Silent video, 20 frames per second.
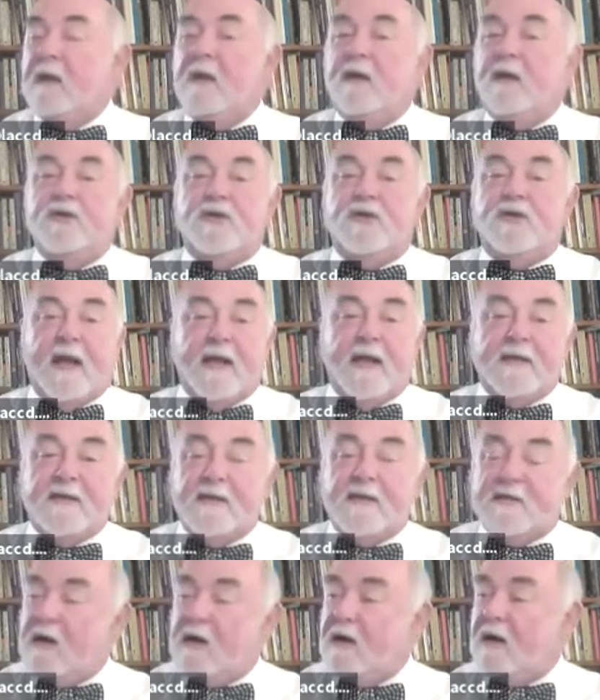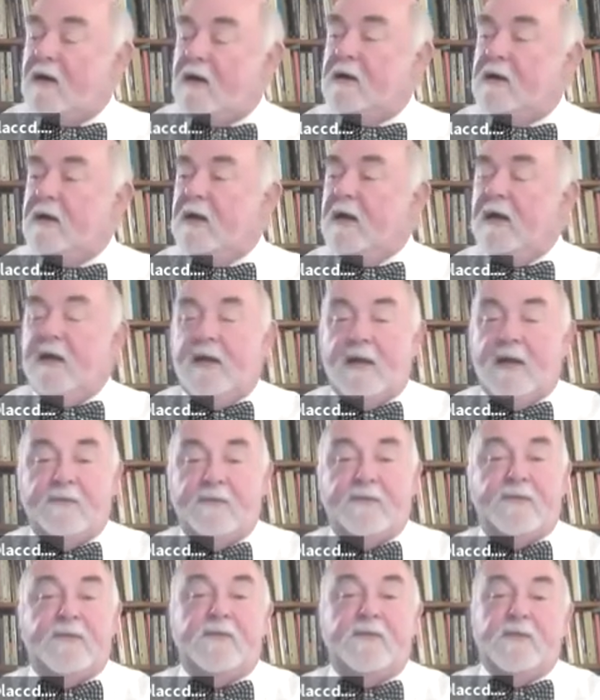Chances are,
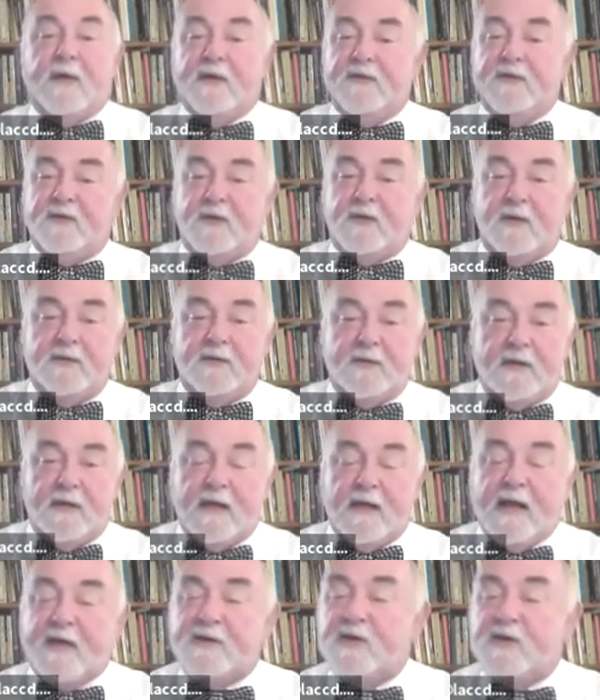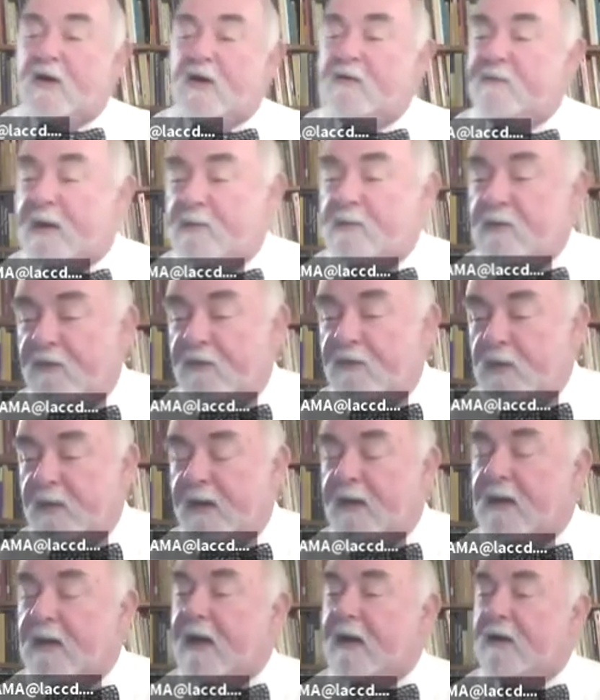if I start the class off by
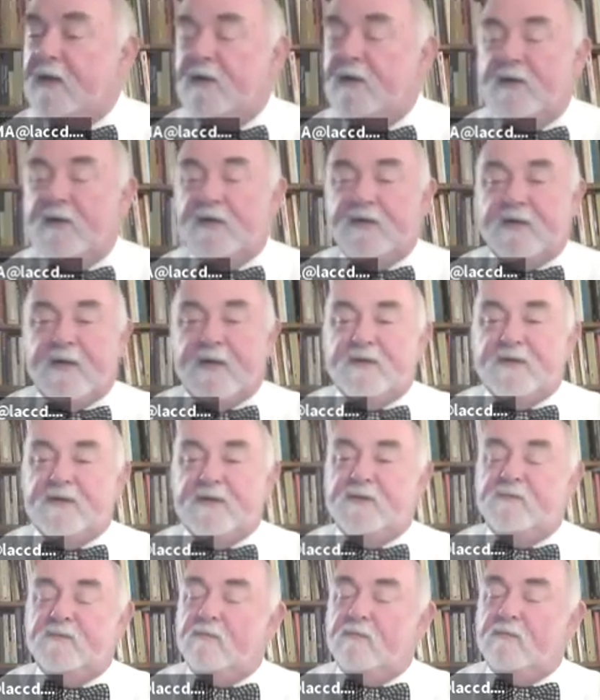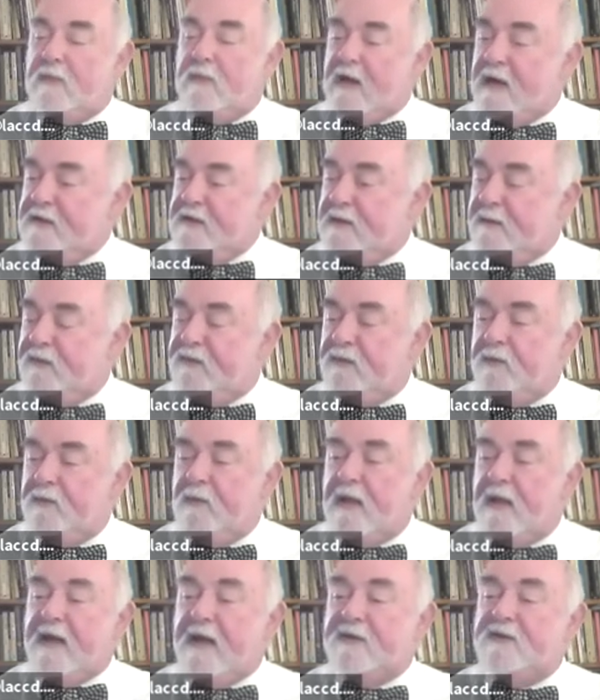reviewing and discuss concepts from
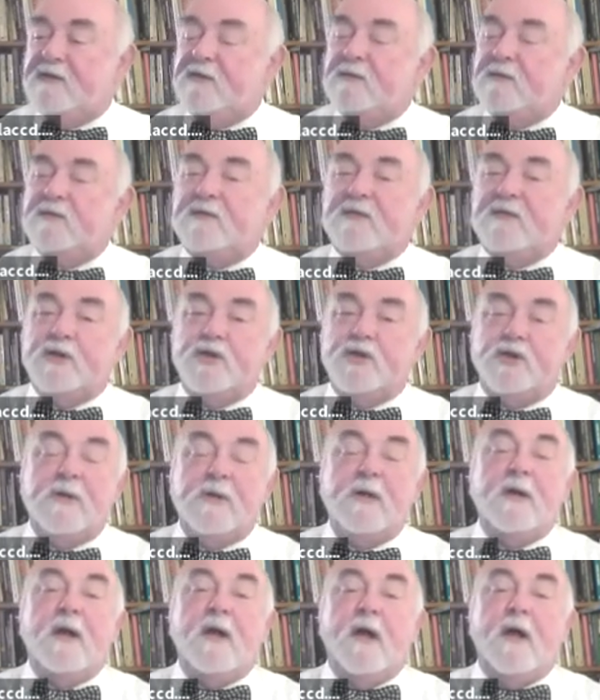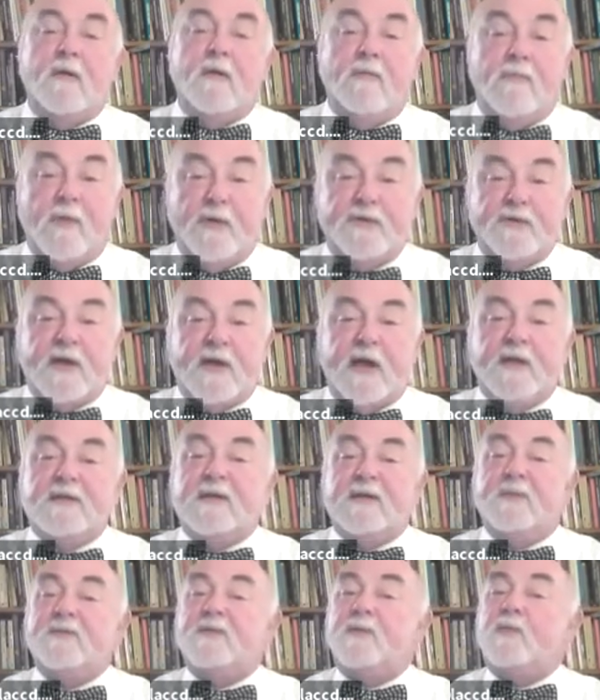last session, those
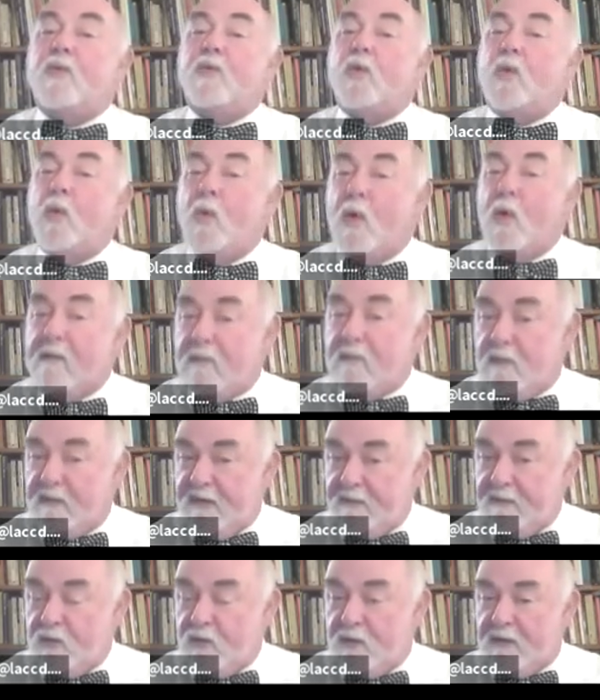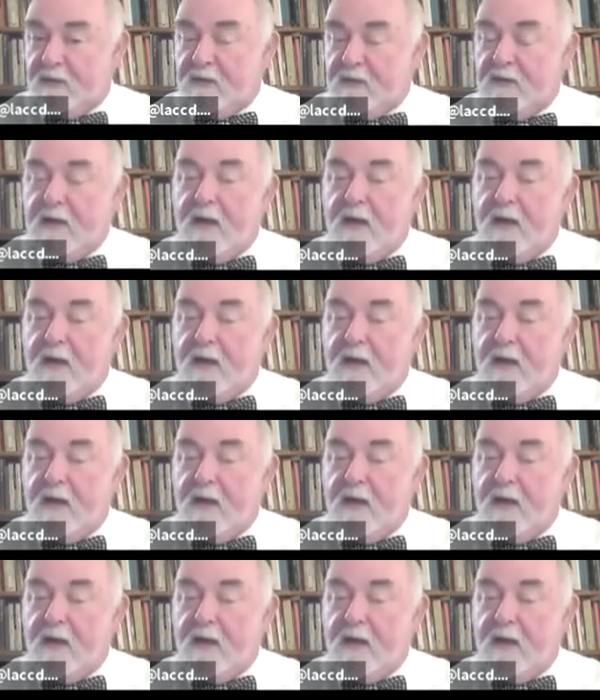concepts are probably important.